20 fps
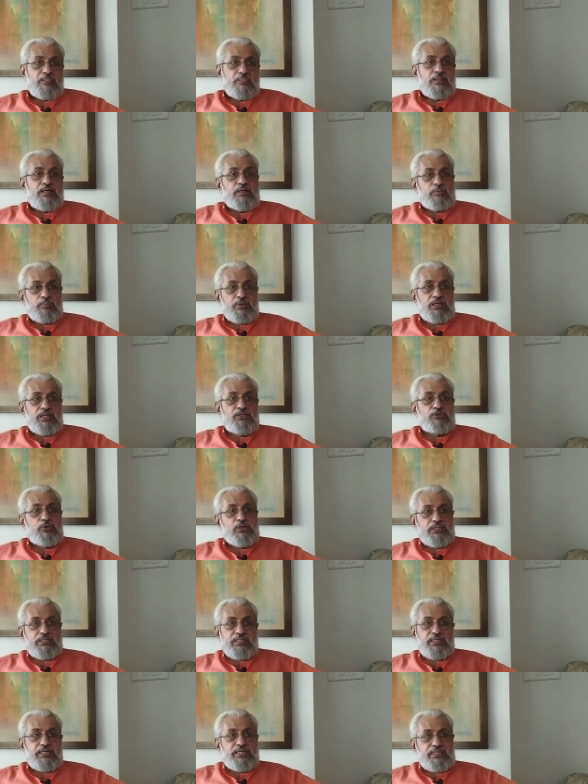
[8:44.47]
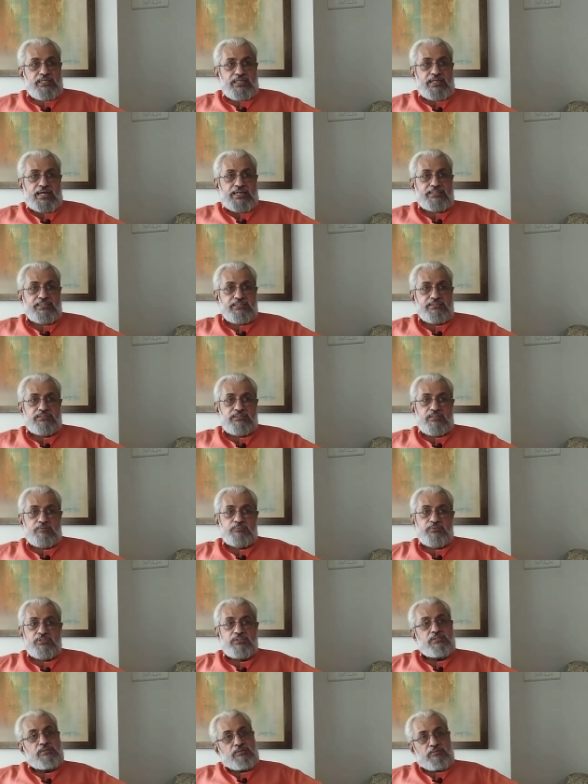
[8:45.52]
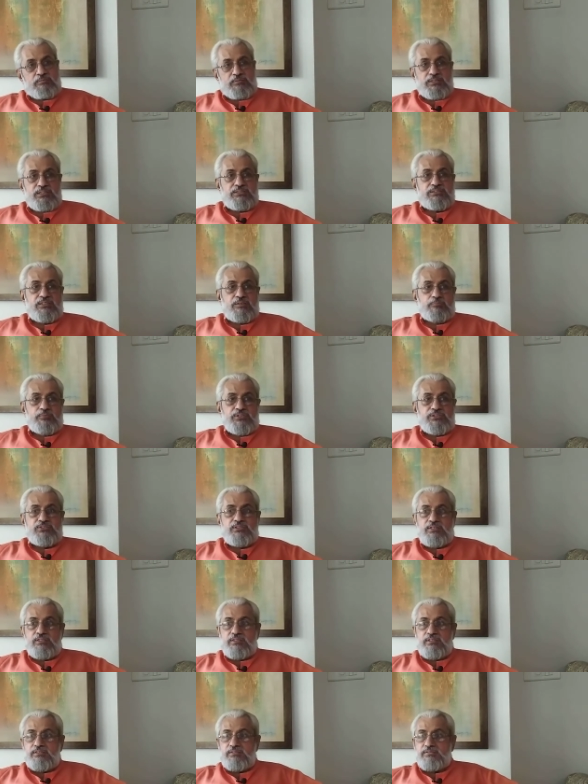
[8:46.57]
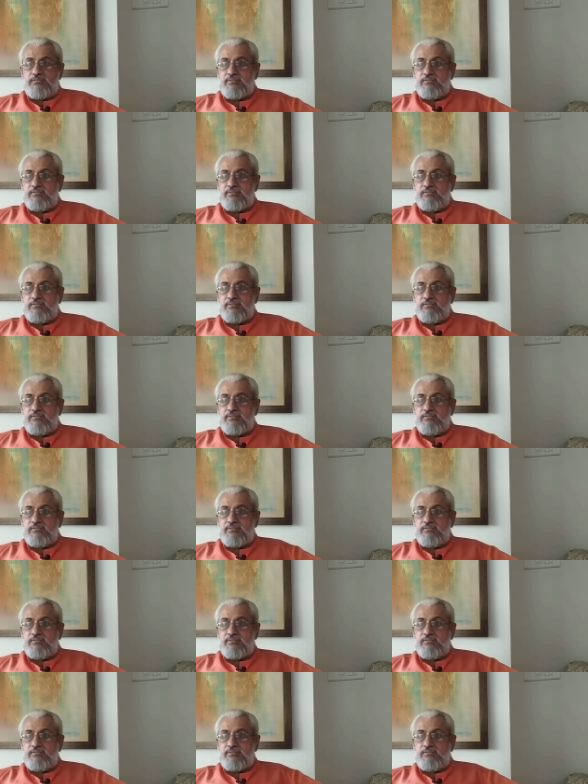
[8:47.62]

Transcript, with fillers: Rebelling, you're creating an anti script where the script is still there.